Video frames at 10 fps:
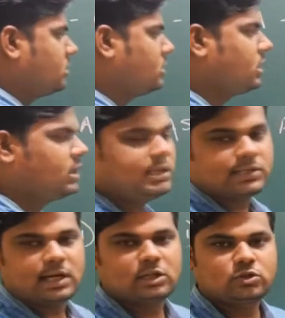
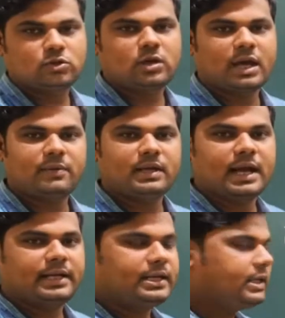is also having
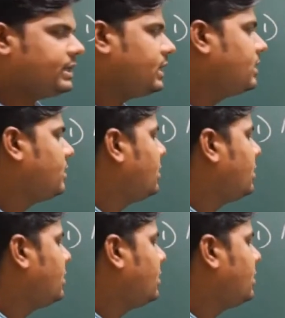identical